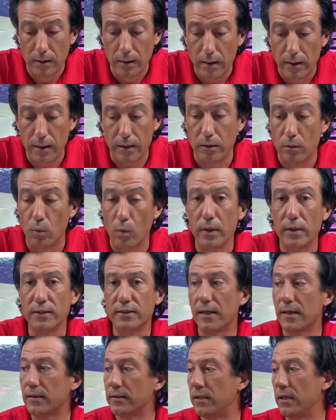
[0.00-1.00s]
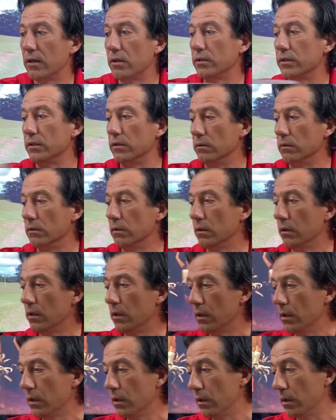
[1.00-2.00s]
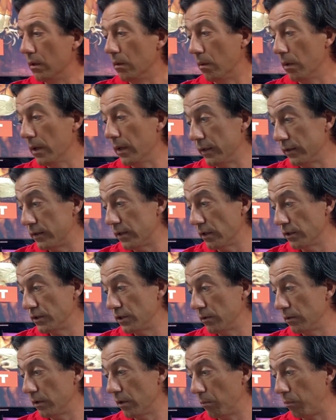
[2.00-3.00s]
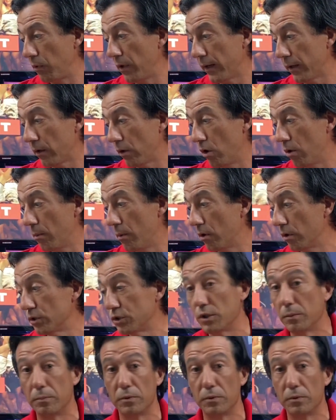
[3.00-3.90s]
Hey, what does that tell you? One, it tells you, black home ownership